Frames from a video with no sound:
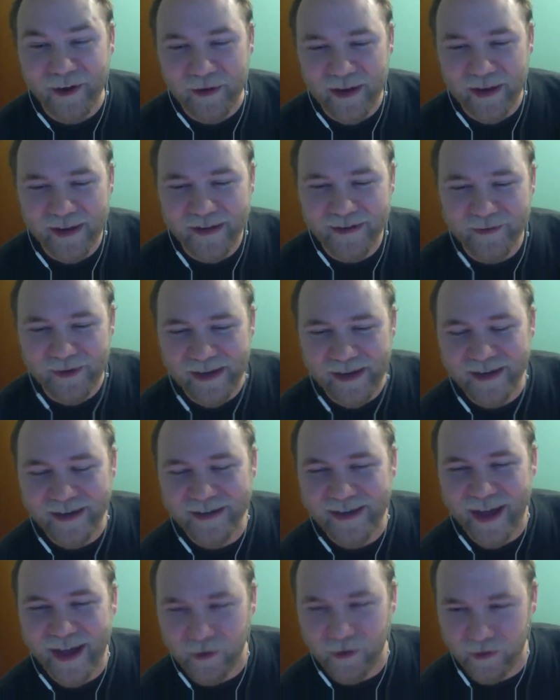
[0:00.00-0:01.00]
We can we can
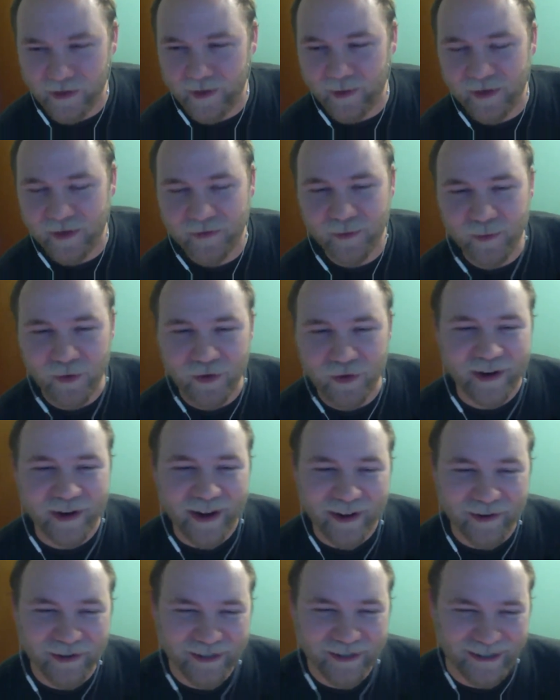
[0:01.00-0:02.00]
down on them even more
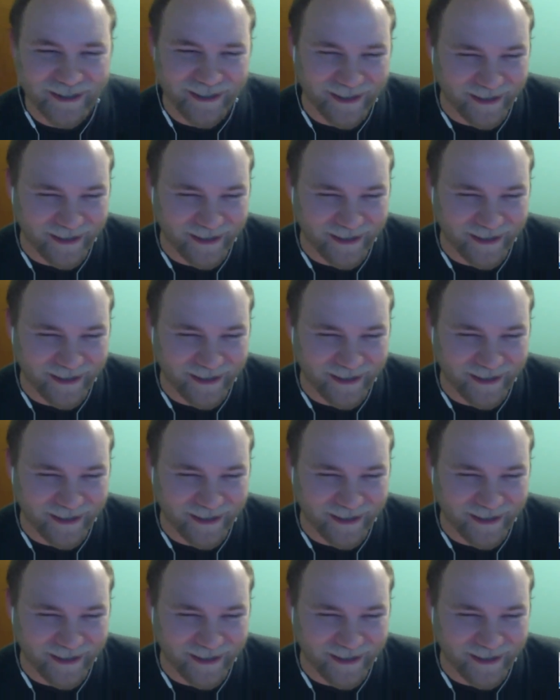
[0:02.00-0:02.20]
now. Yeah.